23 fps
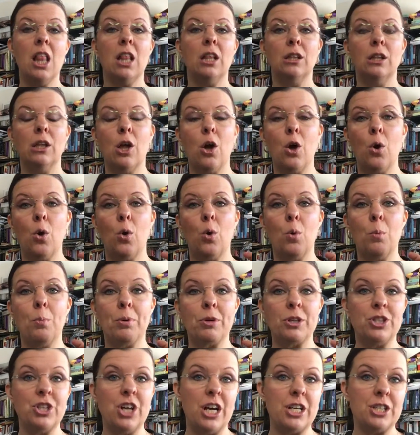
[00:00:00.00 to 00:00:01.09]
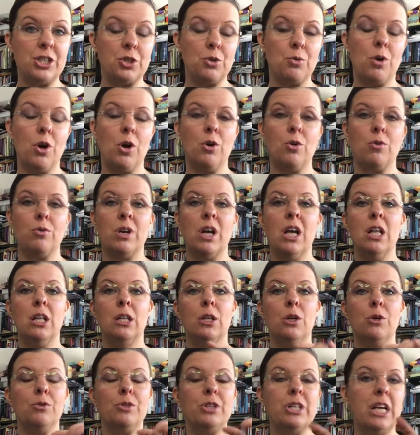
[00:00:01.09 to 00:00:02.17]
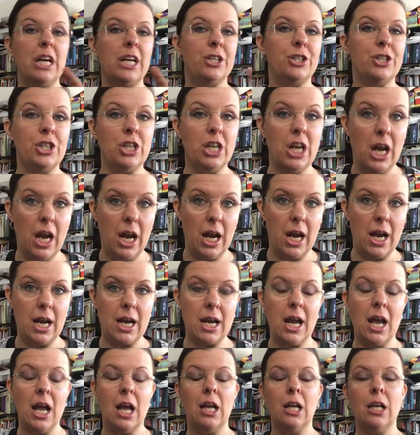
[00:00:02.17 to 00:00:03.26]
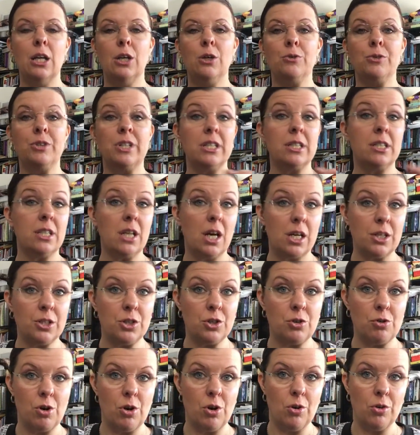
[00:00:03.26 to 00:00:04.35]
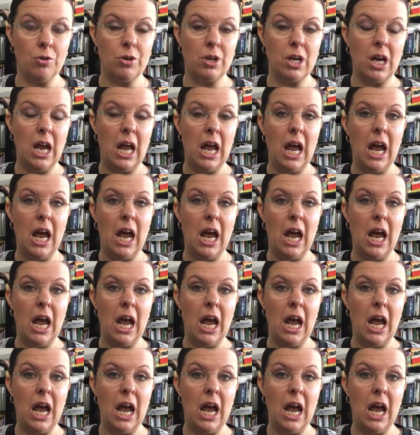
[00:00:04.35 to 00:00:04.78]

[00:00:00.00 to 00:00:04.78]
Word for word: low progesterone, low D H E A, low testosterone,